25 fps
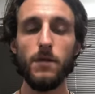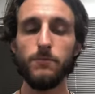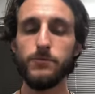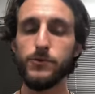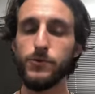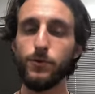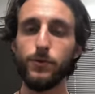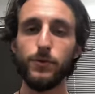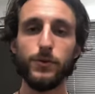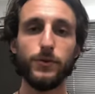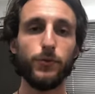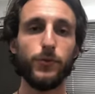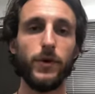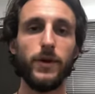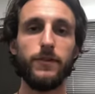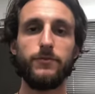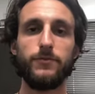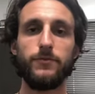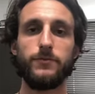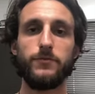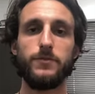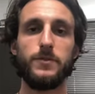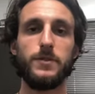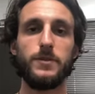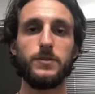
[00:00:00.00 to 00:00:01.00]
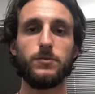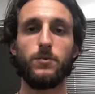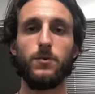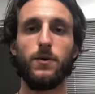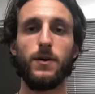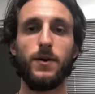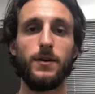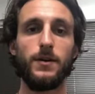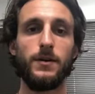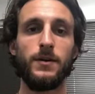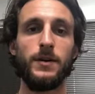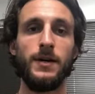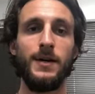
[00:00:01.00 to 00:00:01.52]
I'm truly grateful for this
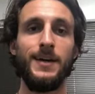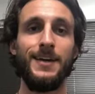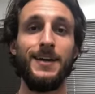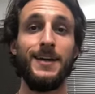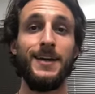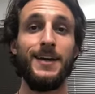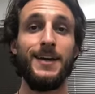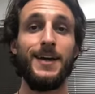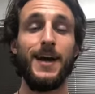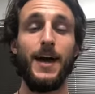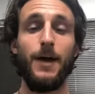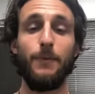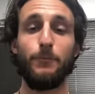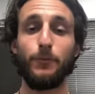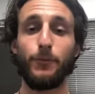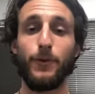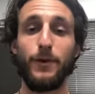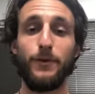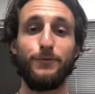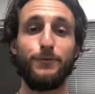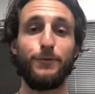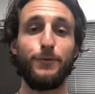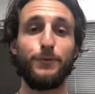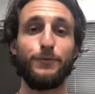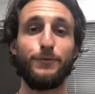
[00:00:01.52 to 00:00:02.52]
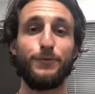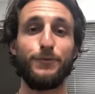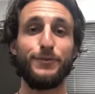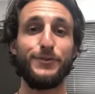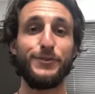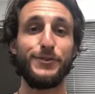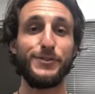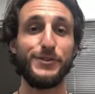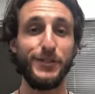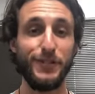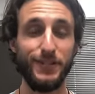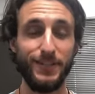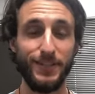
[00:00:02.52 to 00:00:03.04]
water. I'm grateful
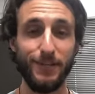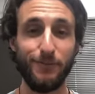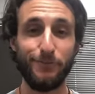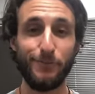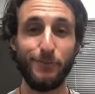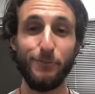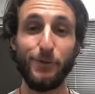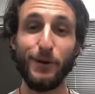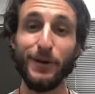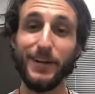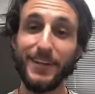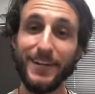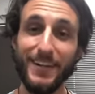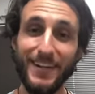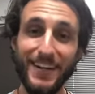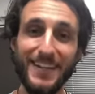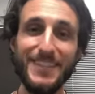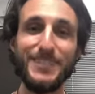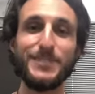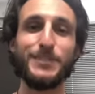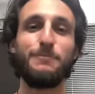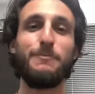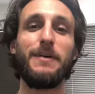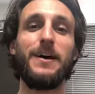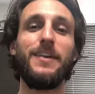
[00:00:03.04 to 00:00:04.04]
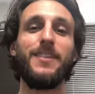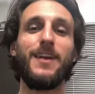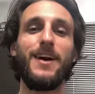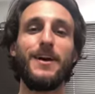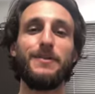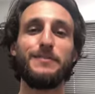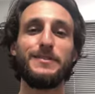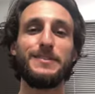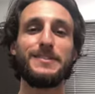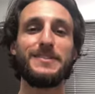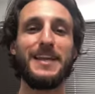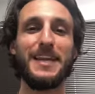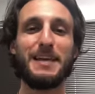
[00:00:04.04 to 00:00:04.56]
for Jilly for bringing it into my
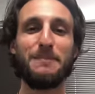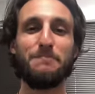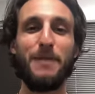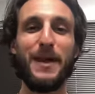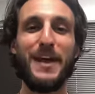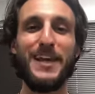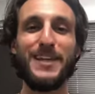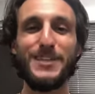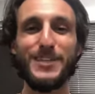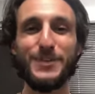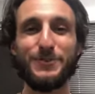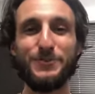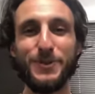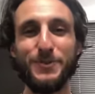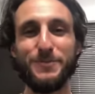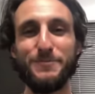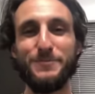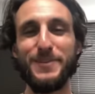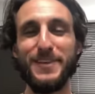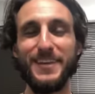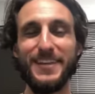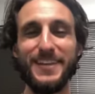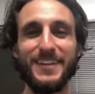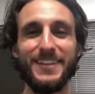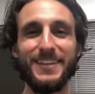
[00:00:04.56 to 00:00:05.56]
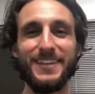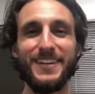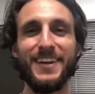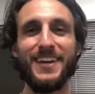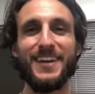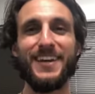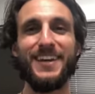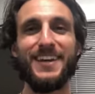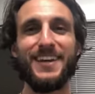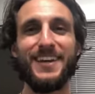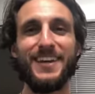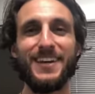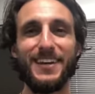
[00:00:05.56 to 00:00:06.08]
life and staying patient with me and,
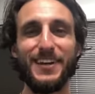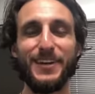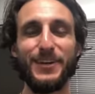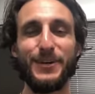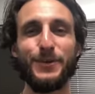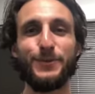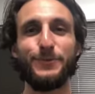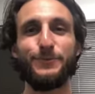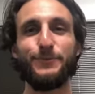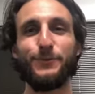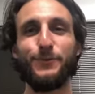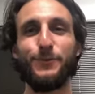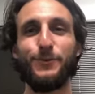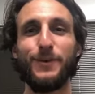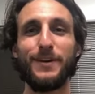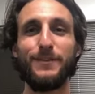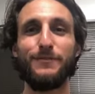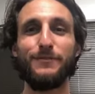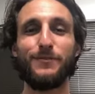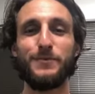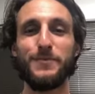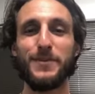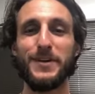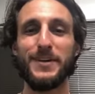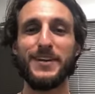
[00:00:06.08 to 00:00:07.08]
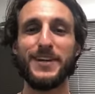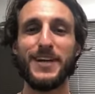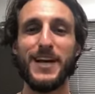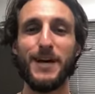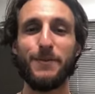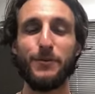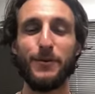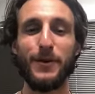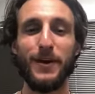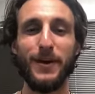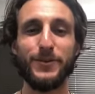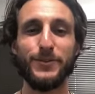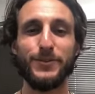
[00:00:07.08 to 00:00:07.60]
you know, waiting for me to
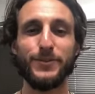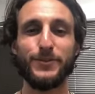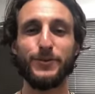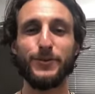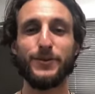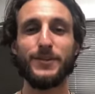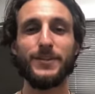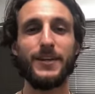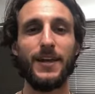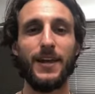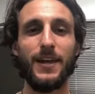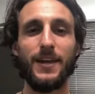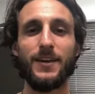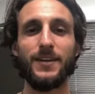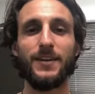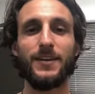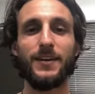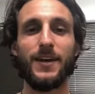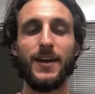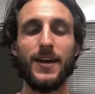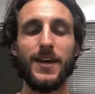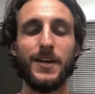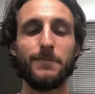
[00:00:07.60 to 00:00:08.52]
come around to it. And